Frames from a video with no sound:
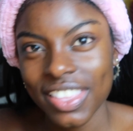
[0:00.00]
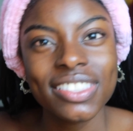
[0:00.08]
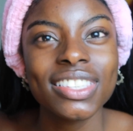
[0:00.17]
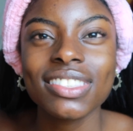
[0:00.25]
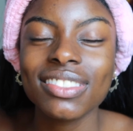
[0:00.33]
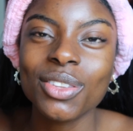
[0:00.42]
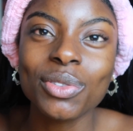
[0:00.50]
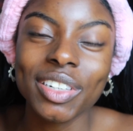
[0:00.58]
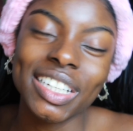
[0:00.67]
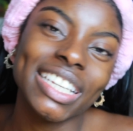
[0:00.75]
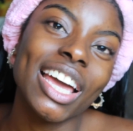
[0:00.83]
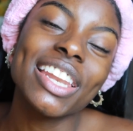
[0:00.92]
this is not
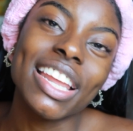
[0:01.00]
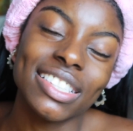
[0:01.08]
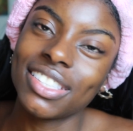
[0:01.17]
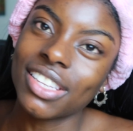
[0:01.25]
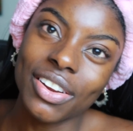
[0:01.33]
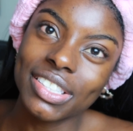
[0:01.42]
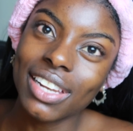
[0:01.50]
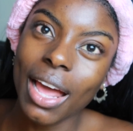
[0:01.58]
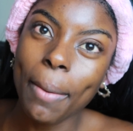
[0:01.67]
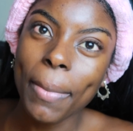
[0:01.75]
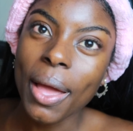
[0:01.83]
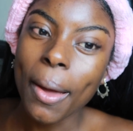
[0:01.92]
really a necessary
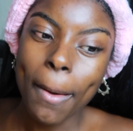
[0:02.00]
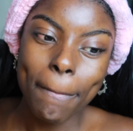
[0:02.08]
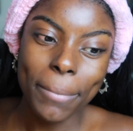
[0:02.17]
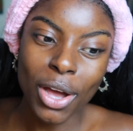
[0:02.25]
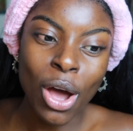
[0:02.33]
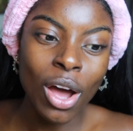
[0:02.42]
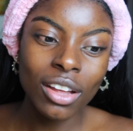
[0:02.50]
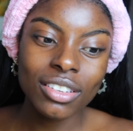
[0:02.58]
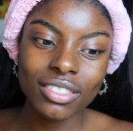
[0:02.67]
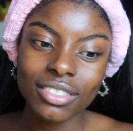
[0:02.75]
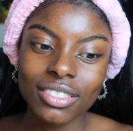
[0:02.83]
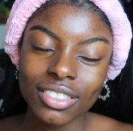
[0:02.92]
step, but
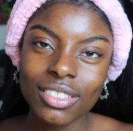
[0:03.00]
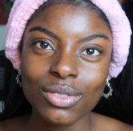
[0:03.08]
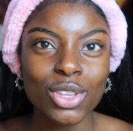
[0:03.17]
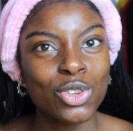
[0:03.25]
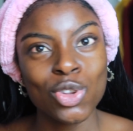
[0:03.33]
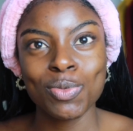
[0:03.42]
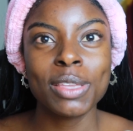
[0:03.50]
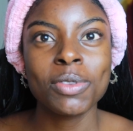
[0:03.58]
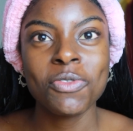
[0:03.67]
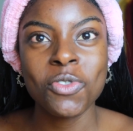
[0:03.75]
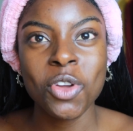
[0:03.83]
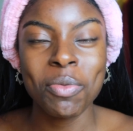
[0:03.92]
this just makes
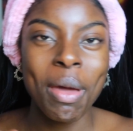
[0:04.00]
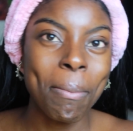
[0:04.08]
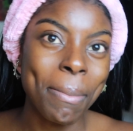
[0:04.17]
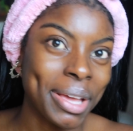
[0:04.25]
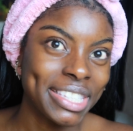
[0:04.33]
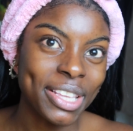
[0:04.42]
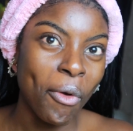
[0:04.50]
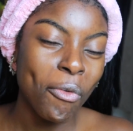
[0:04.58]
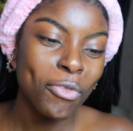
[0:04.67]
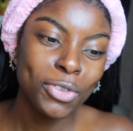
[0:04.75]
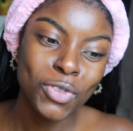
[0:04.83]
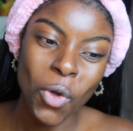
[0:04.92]
me feel good about
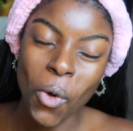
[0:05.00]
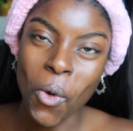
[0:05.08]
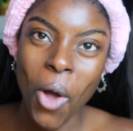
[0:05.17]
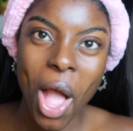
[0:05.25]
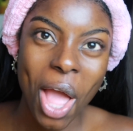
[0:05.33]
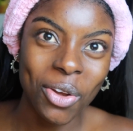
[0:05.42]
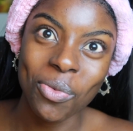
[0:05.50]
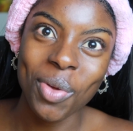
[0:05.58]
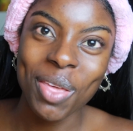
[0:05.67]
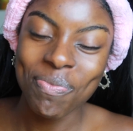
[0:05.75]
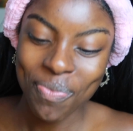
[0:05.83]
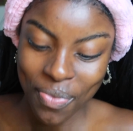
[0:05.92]
myself, so I do
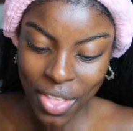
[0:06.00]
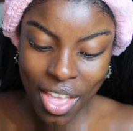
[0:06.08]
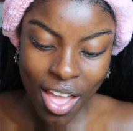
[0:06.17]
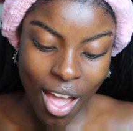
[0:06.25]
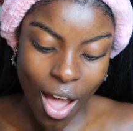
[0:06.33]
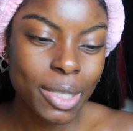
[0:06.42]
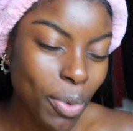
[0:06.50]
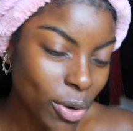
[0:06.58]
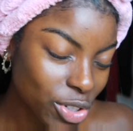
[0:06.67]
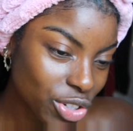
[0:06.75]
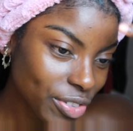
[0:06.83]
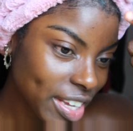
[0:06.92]
it. Just to kind of
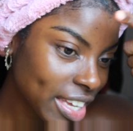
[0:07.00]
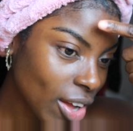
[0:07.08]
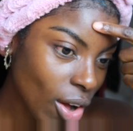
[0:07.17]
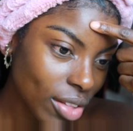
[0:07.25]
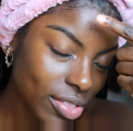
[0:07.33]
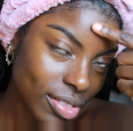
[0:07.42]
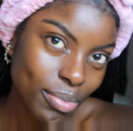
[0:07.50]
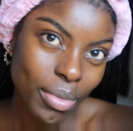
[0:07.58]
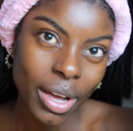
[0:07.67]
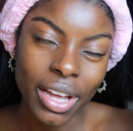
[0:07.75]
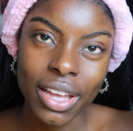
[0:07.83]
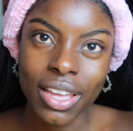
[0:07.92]
spot treat on
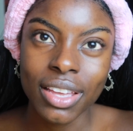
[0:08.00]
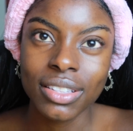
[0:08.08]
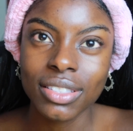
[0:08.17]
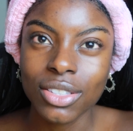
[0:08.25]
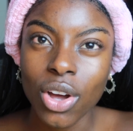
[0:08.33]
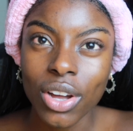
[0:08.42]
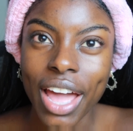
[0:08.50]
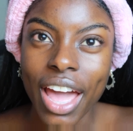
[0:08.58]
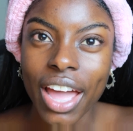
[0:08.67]
my darker